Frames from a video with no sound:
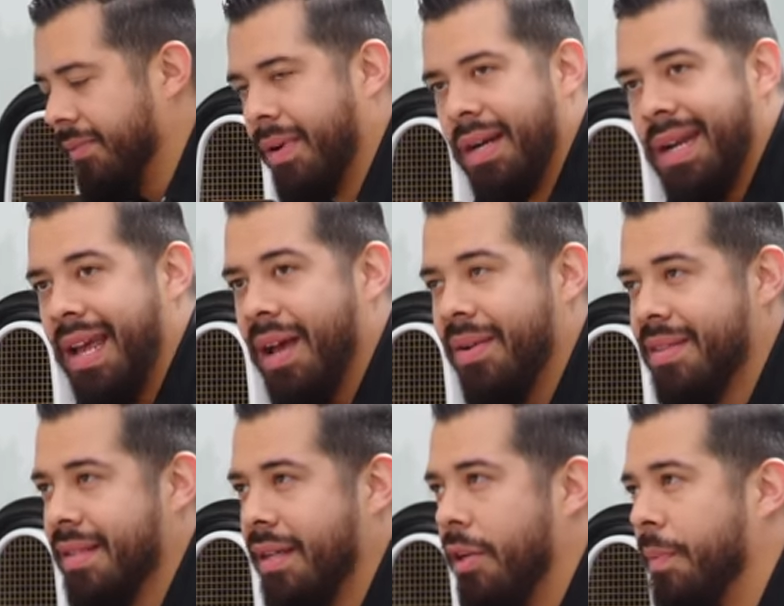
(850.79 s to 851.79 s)
Right now
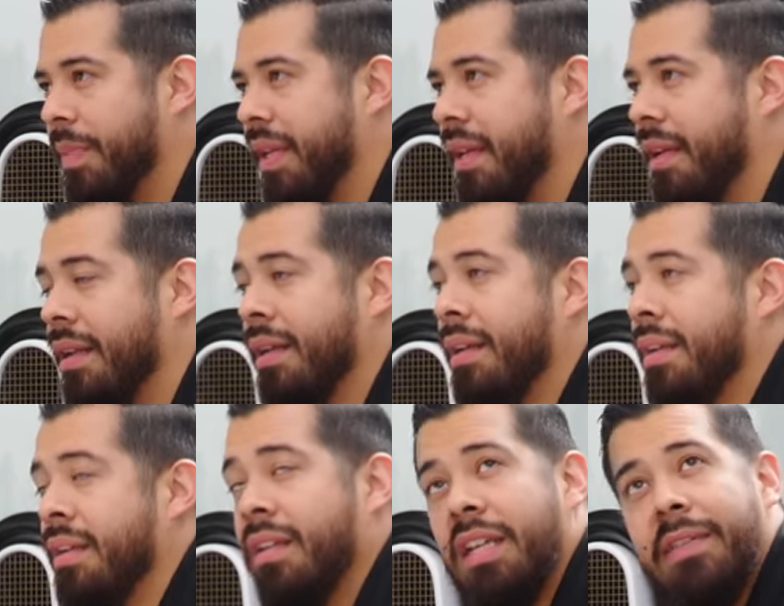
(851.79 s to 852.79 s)
it's a little bit,
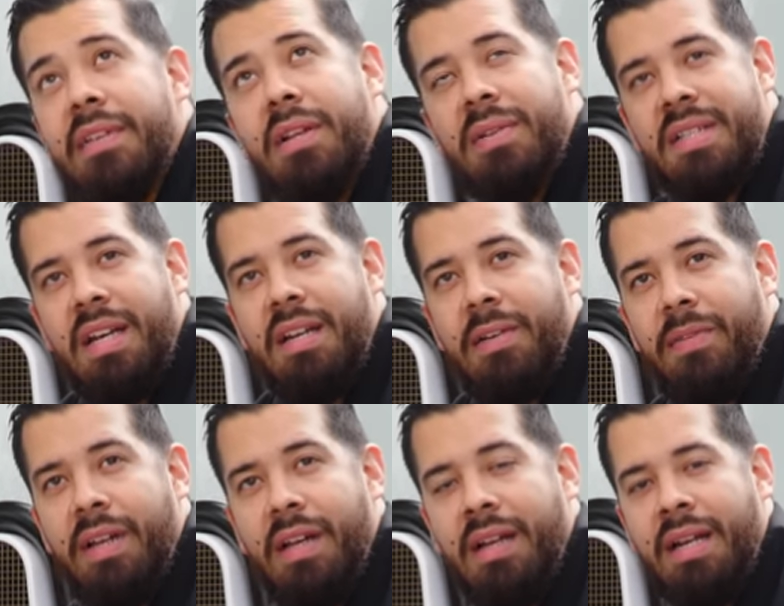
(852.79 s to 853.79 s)
even though it's kind of
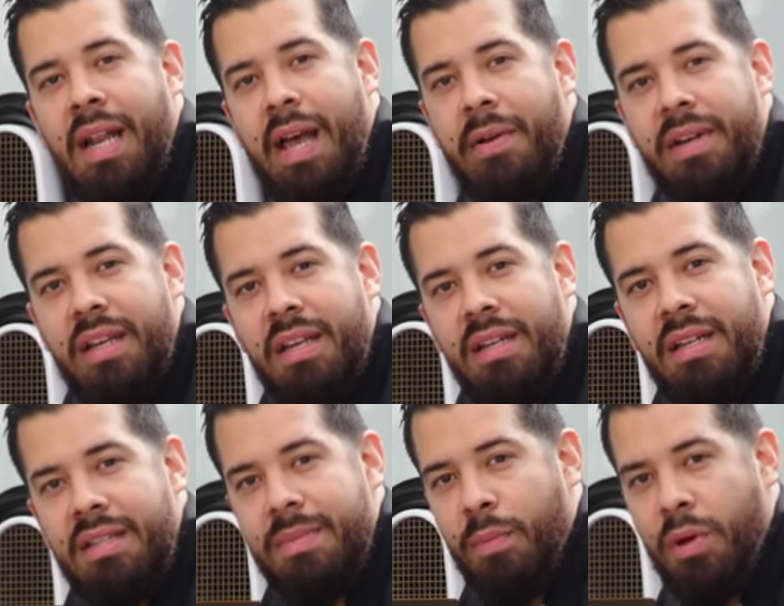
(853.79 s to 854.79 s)
uh, cloudy,
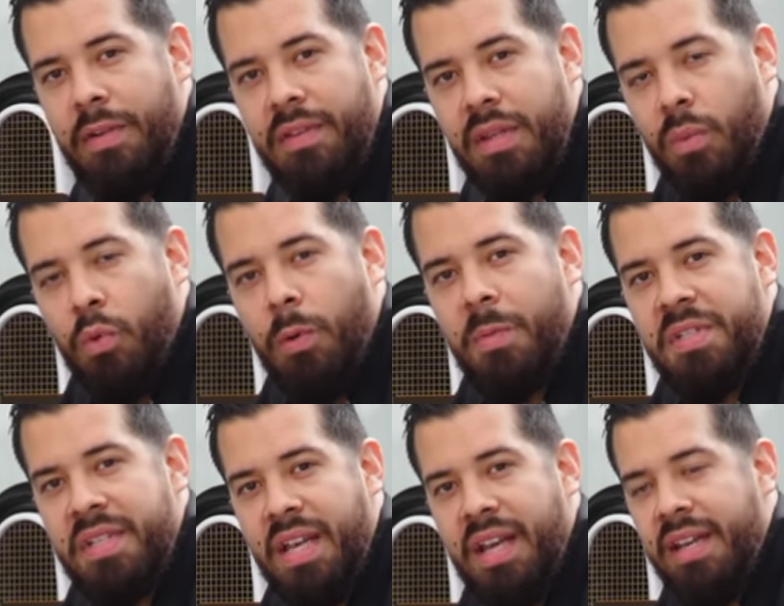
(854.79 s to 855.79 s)
it's more of on the warmer
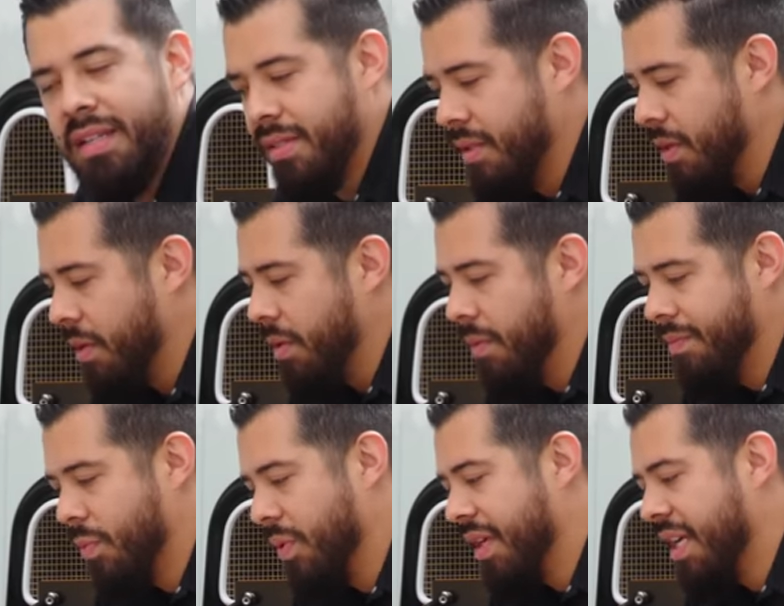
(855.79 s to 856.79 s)
side. So
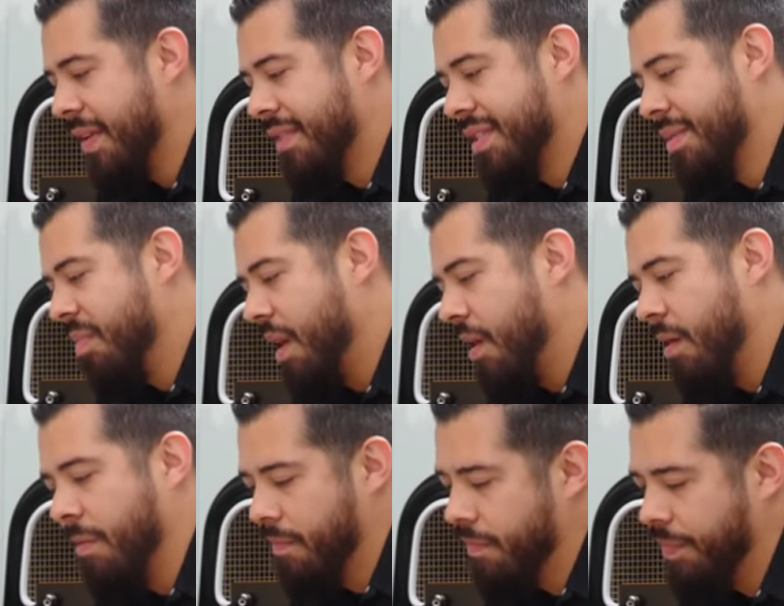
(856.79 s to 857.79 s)
we're gonna give this
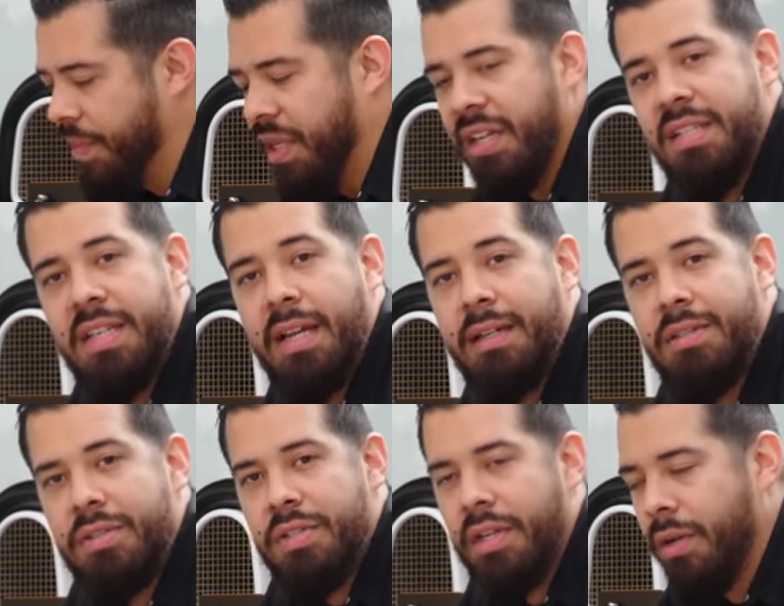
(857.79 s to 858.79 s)
about thirty
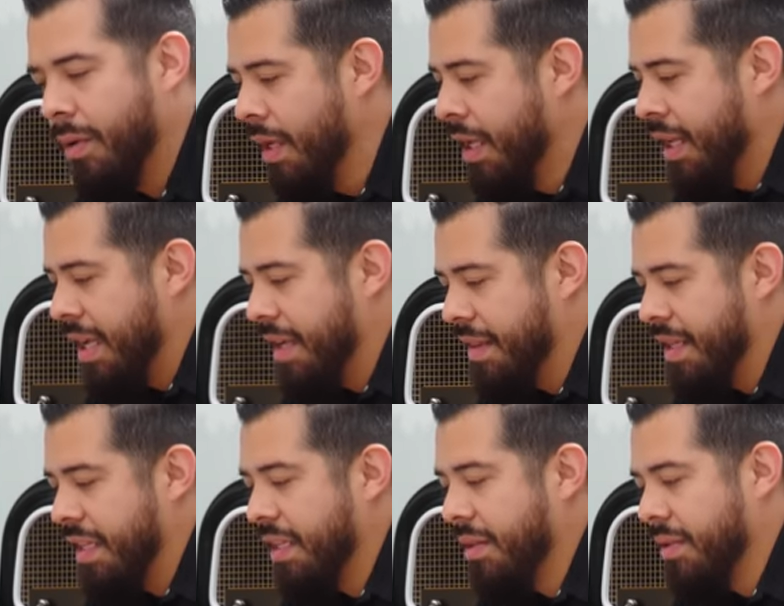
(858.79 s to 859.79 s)
seconds or so. And
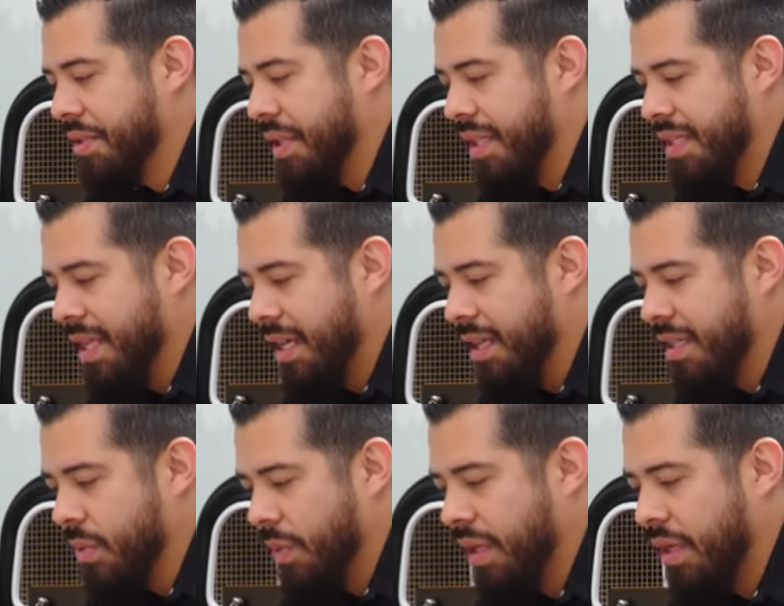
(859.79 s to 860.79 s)
then in those thirty
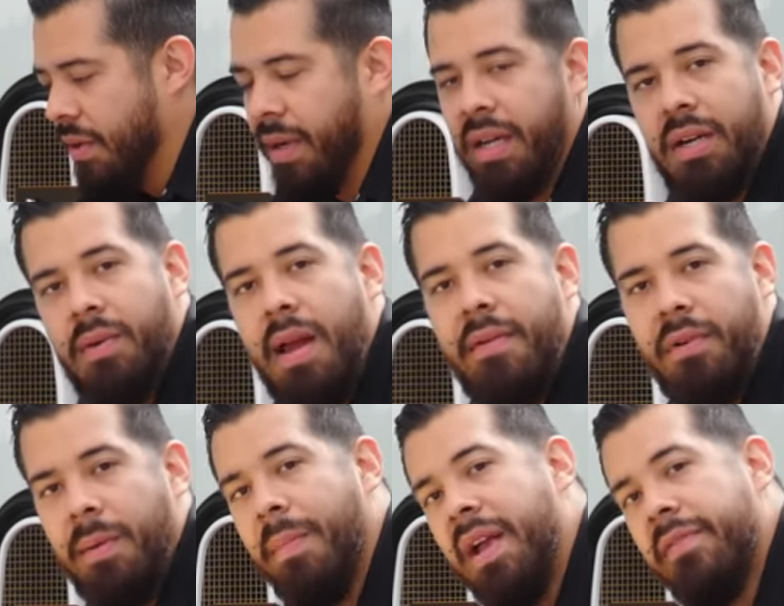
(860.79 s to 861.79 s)
seconds, we can go ahead and grab
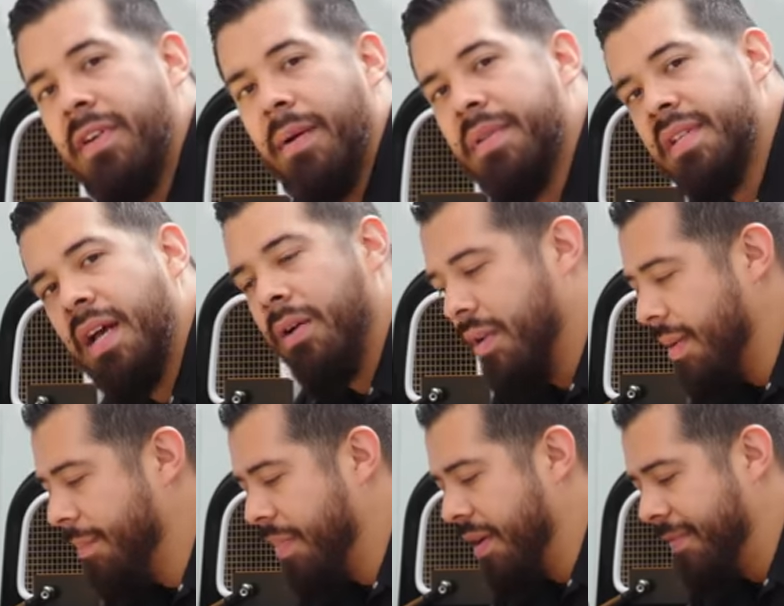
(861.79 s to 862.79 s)
our microfiber towel
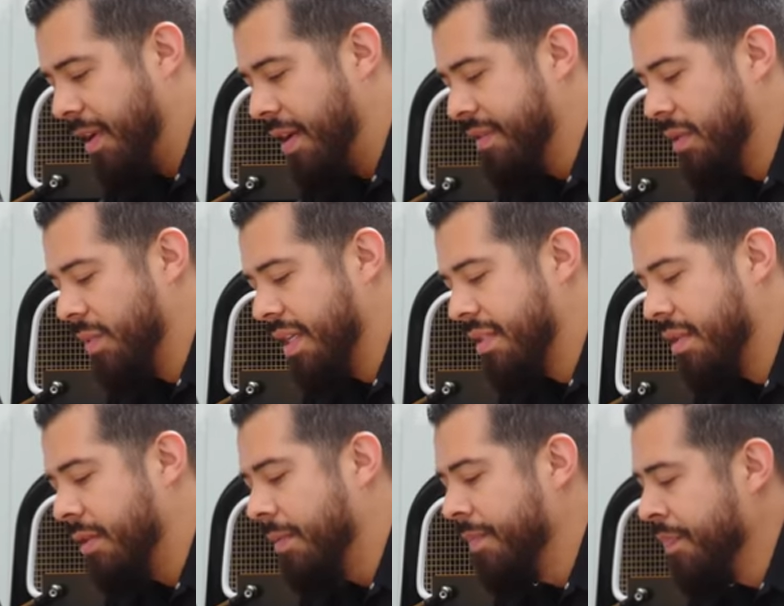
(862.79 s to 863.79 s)
and buff off the
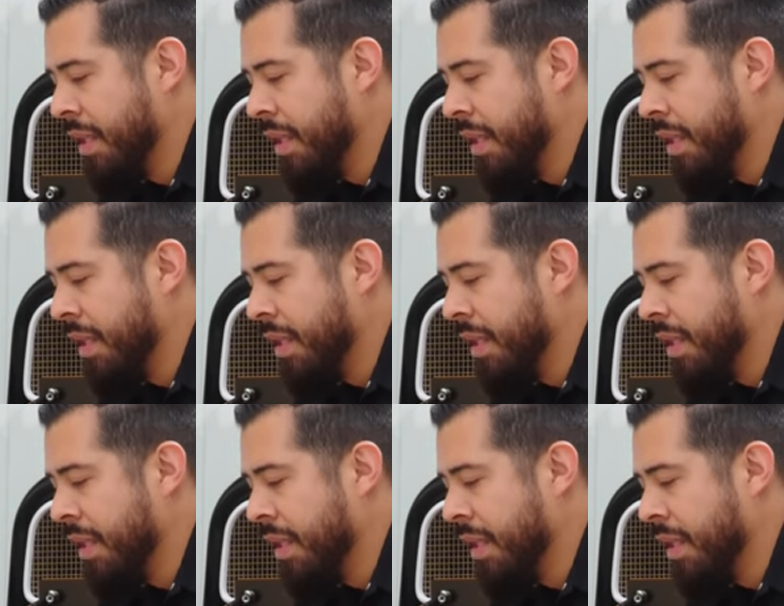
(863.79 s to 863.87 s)
residue.